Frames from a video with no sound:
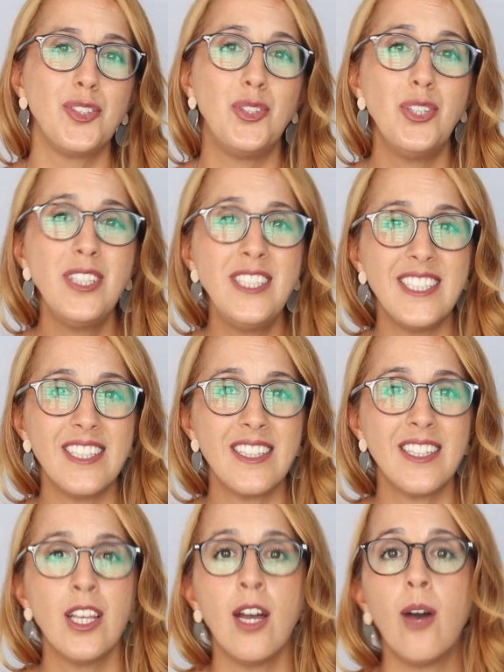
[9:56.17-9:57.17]
union,
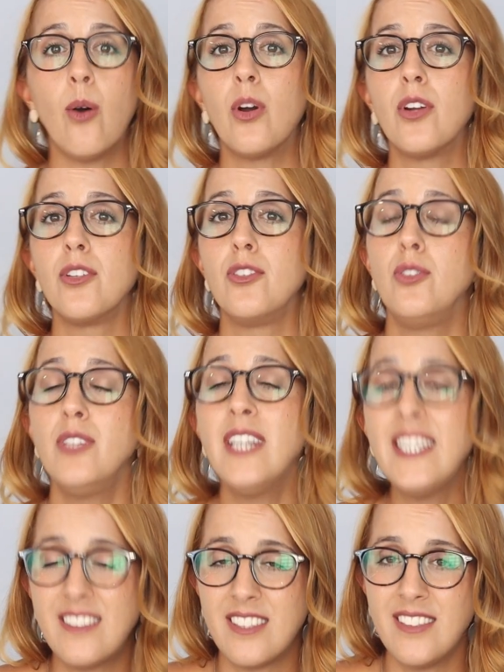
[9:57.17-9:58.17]
or
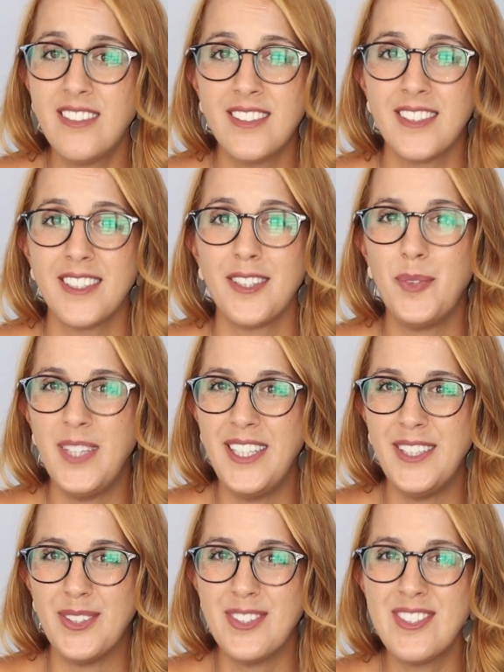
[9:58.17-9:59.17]
united, we
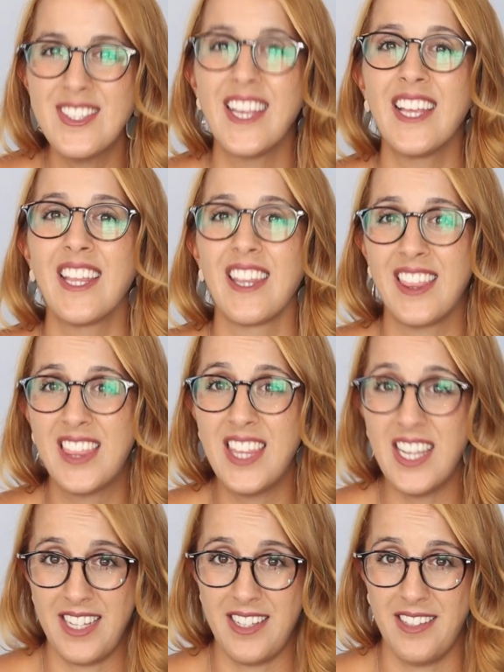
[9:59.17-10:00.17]
use the.